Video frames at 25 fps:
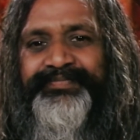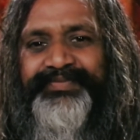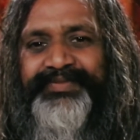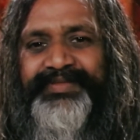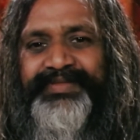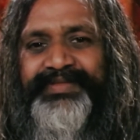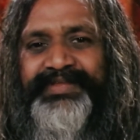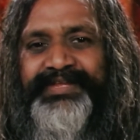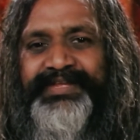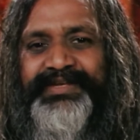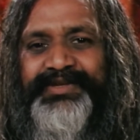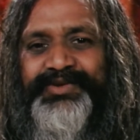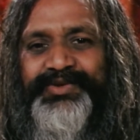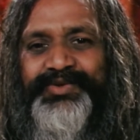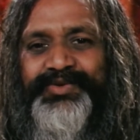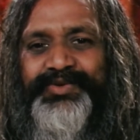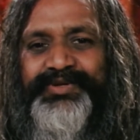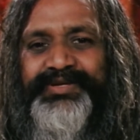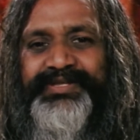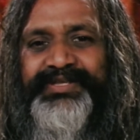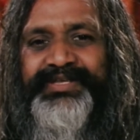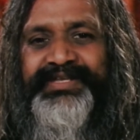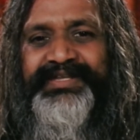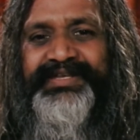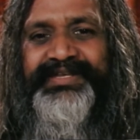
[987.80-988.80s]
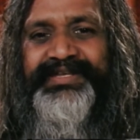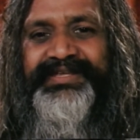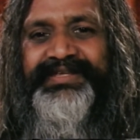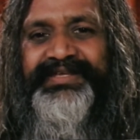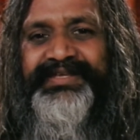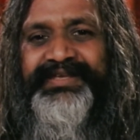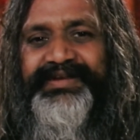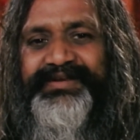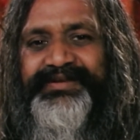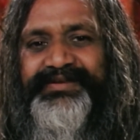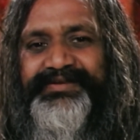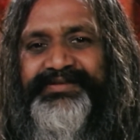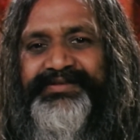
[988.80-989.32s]
That only
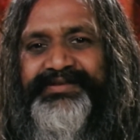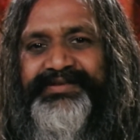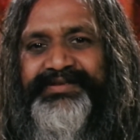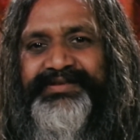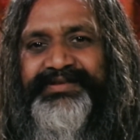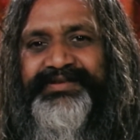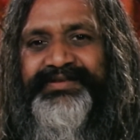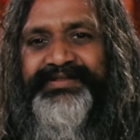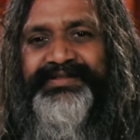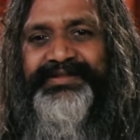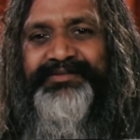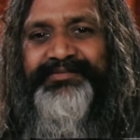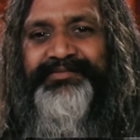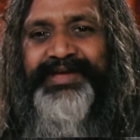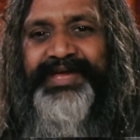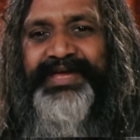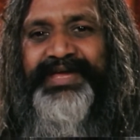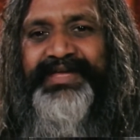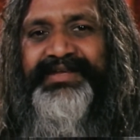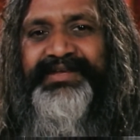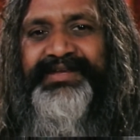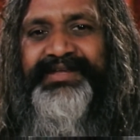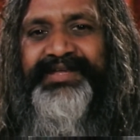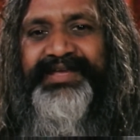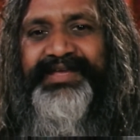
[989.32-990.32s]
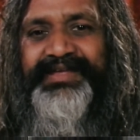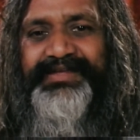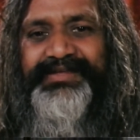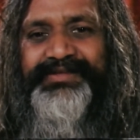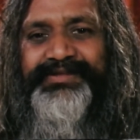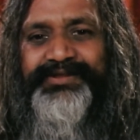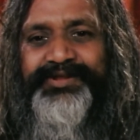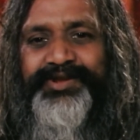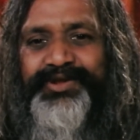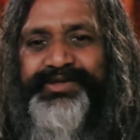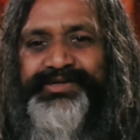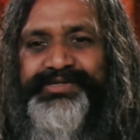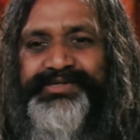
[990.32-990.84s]
indicates the man has
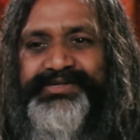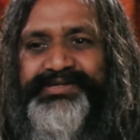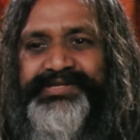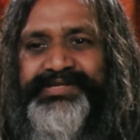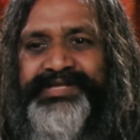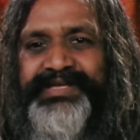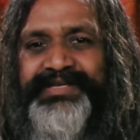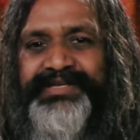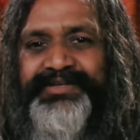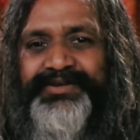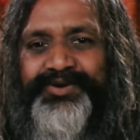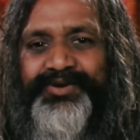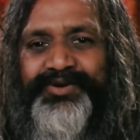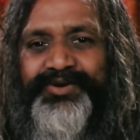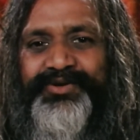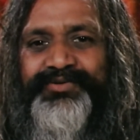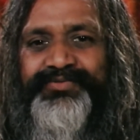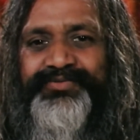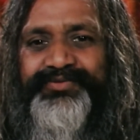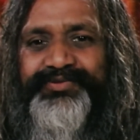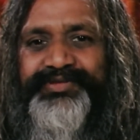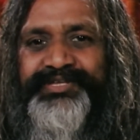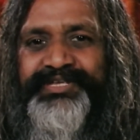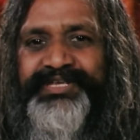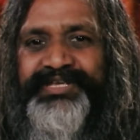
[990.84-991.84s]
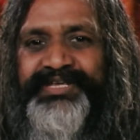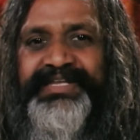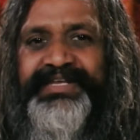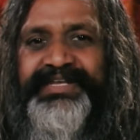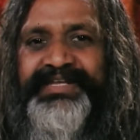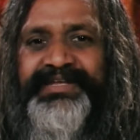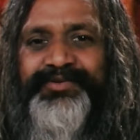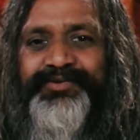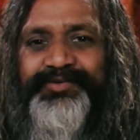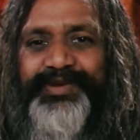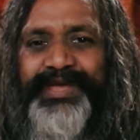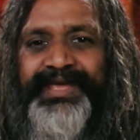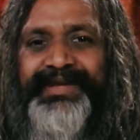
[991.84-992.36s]
lost sight of the
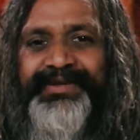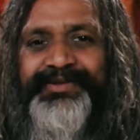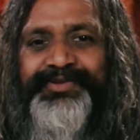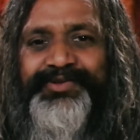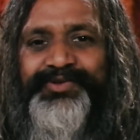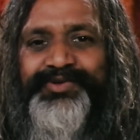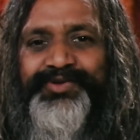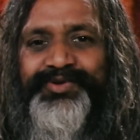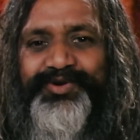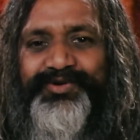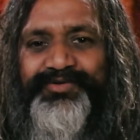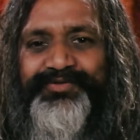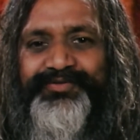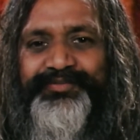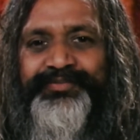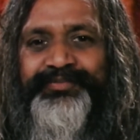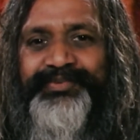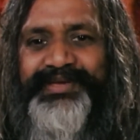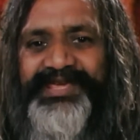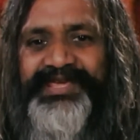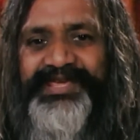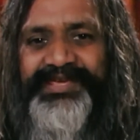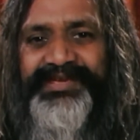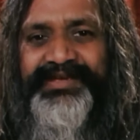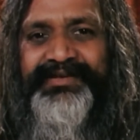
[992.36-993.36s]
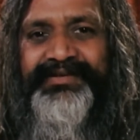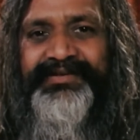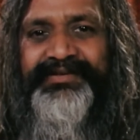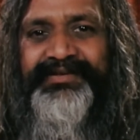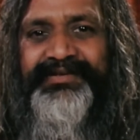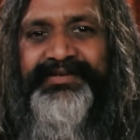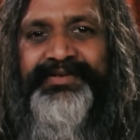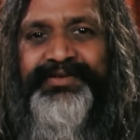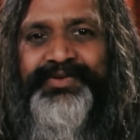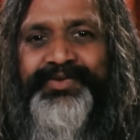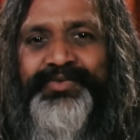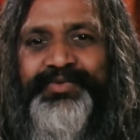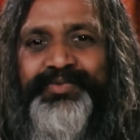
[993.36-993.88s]
inner value of being,
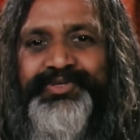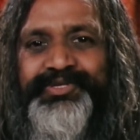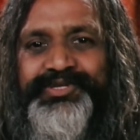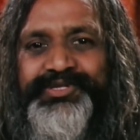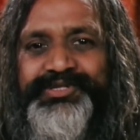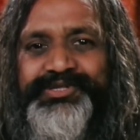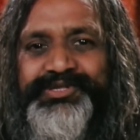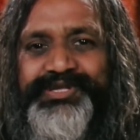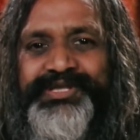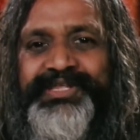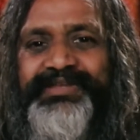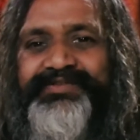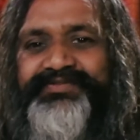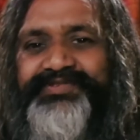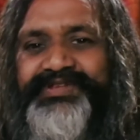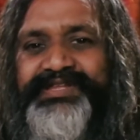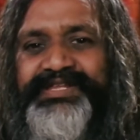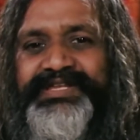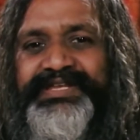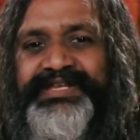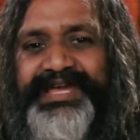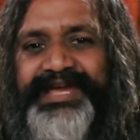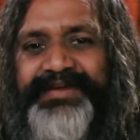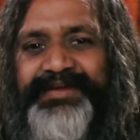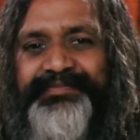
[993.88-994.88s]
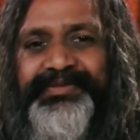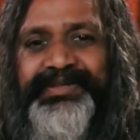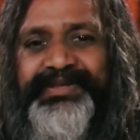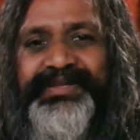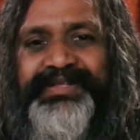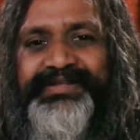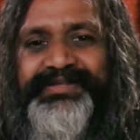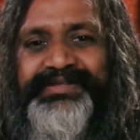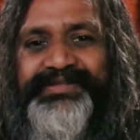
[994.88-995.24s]
which is infinite happiness,